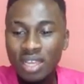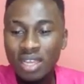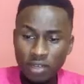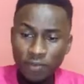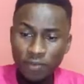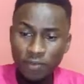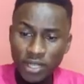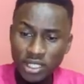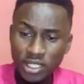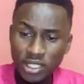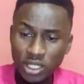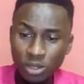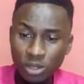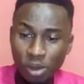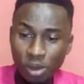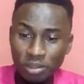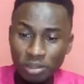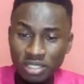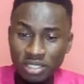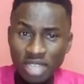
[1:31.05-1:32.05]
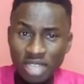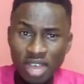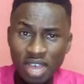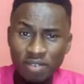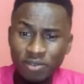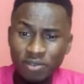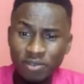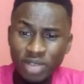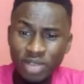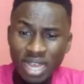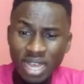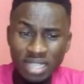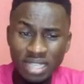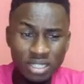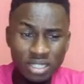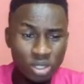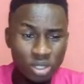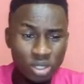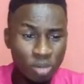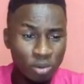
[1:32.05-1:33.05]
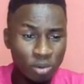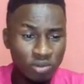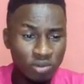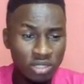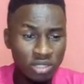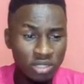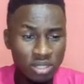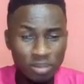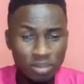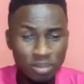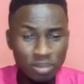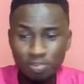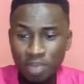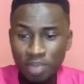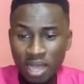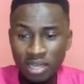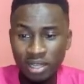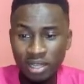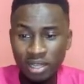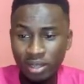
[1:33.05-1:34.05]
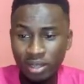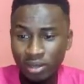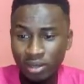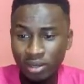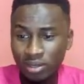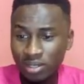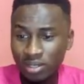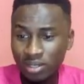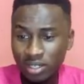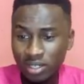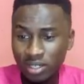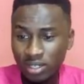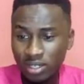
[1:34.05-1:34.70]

The first thing you observe at the top of this panel